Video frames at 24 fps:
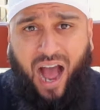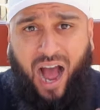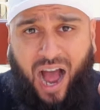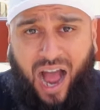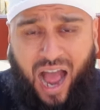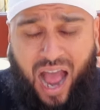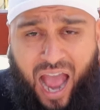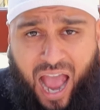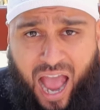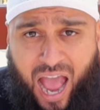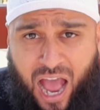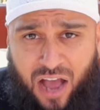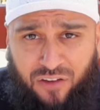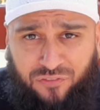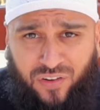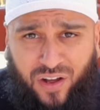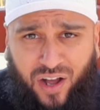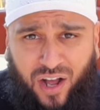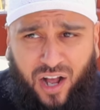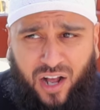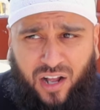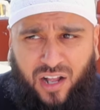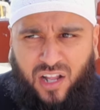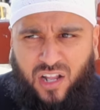uh, I have,
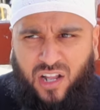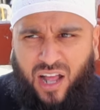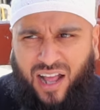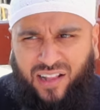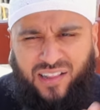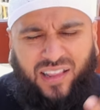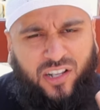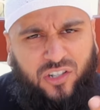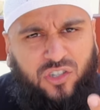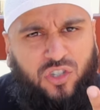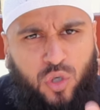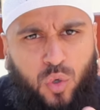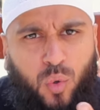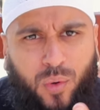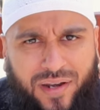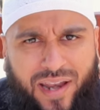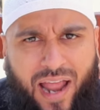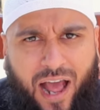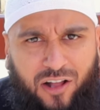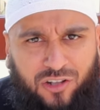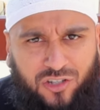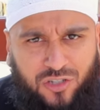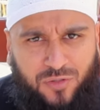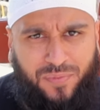uh, I think, two
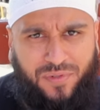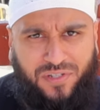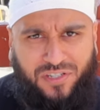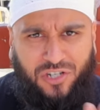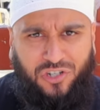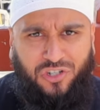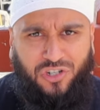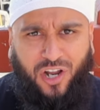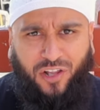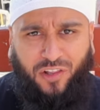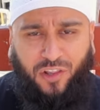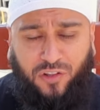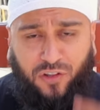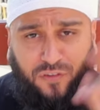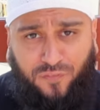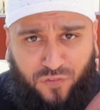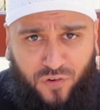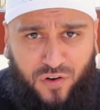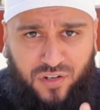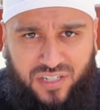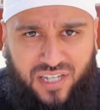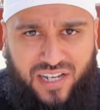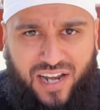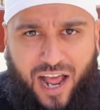announcements, inshallah. The
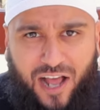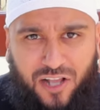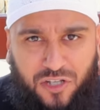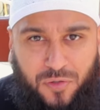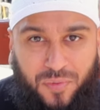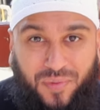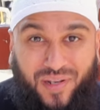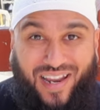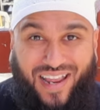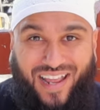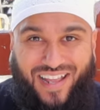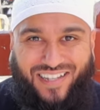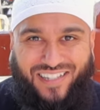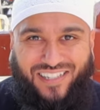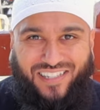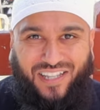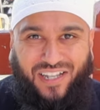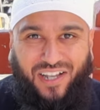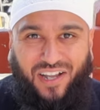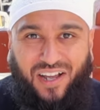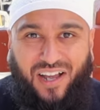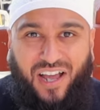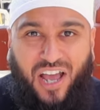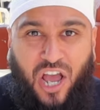first announcement is
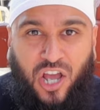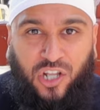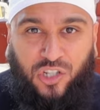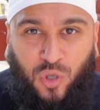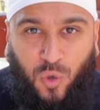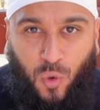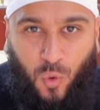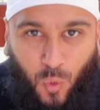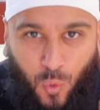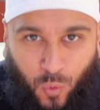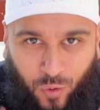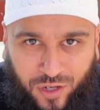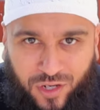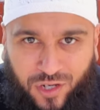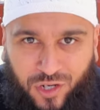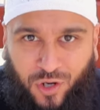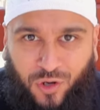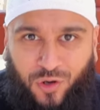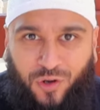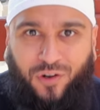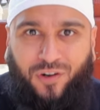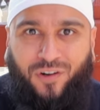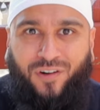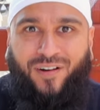the, the
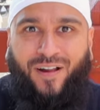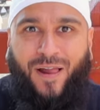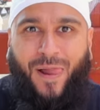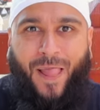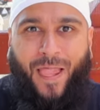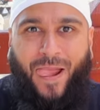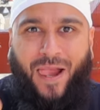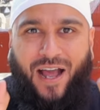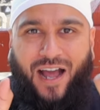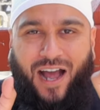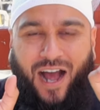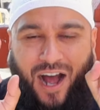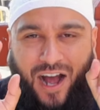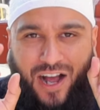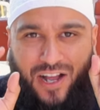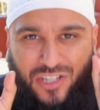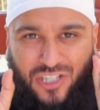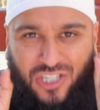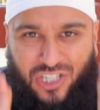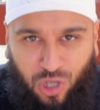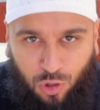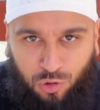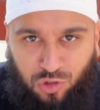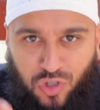Uyghur uh,
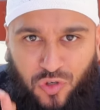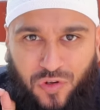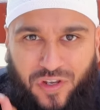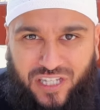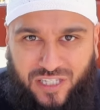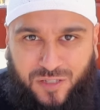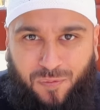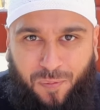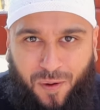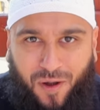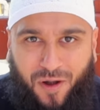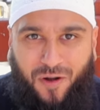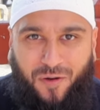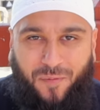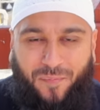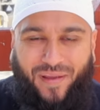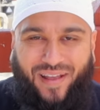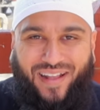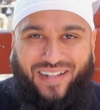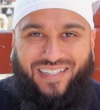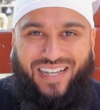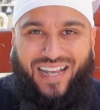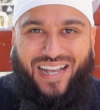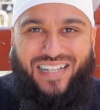social
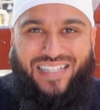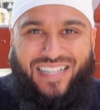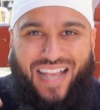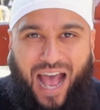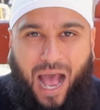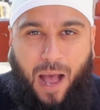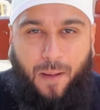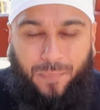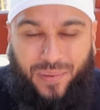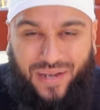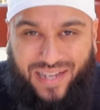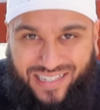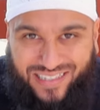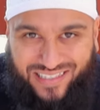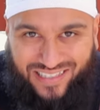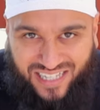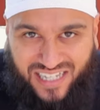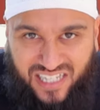experiment is happening